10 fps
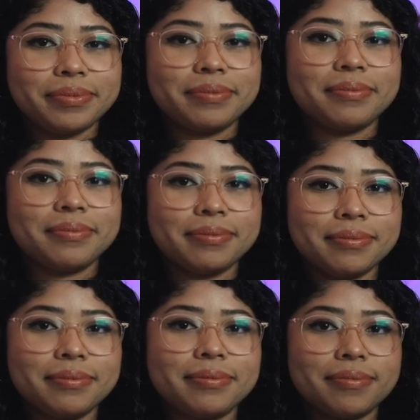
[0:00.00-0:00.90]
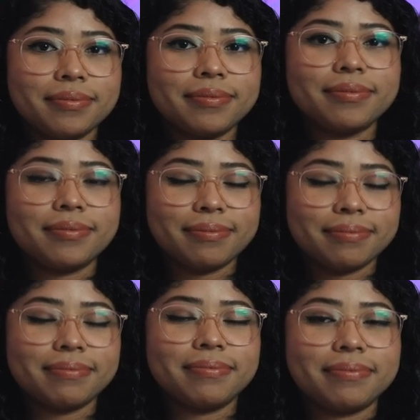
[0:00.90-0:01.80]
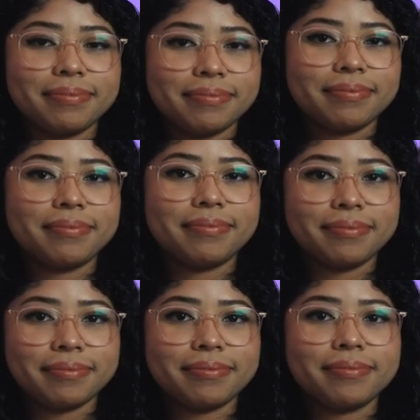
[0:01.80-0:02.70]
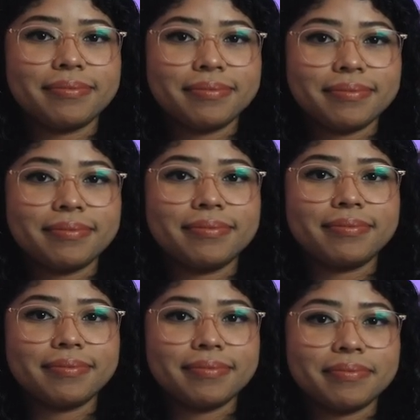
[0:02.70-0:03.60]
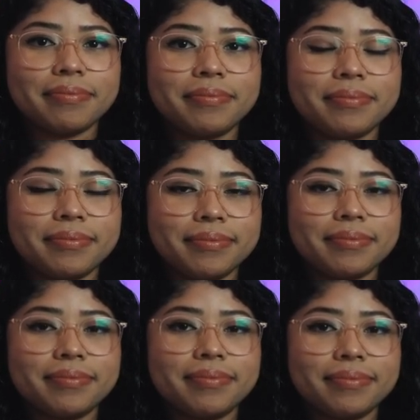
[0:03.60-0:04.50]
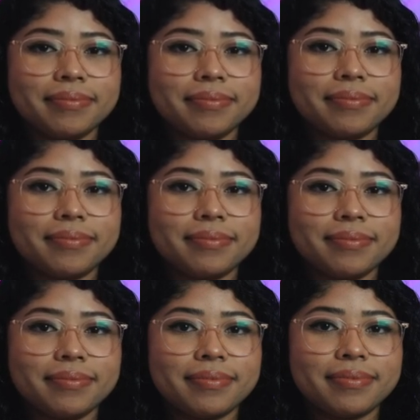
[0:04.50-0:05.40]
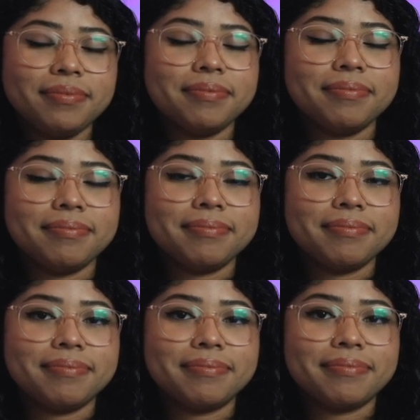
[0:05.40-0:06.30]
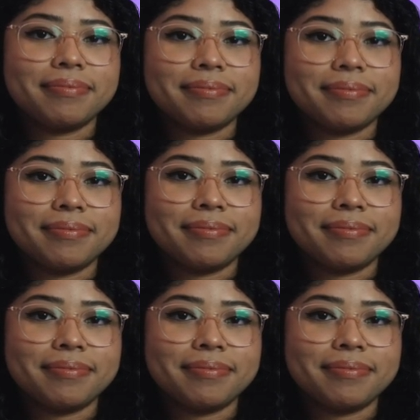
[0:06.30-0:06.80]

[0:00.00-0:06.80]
(not speaking)